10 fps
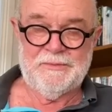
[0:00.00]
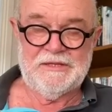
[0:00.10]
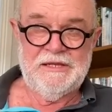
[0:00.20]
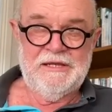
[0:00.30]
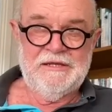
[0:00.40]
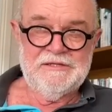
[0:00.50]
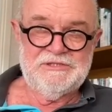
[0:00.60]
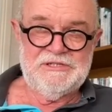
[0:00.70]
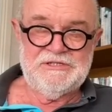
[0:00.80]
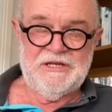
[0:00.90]
But the
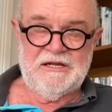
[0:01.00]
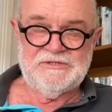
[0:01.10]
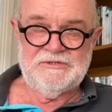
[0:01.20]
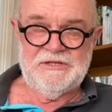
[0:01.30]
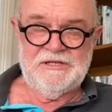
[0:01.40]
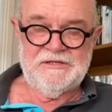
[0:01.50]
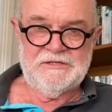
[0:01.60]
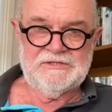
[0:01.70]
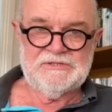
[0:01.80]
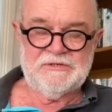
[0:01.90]
GGR is unique in
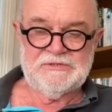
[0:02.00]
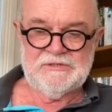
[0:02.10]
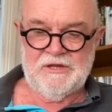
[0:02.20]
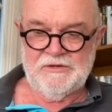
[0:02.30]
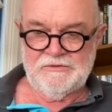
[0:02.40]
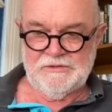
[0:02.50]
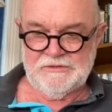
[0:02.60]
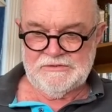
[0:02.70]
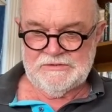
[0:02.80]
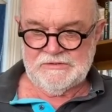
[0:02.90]
that it's so slow, you
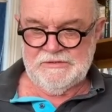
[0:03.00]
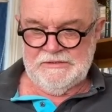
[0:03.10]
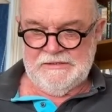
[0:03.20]
know. So